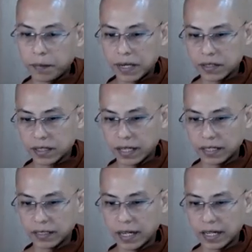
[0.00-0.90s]
past,
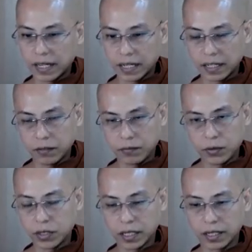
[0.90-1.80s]
and Anagata,
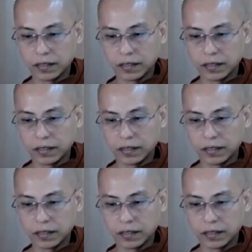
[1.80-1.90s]
future.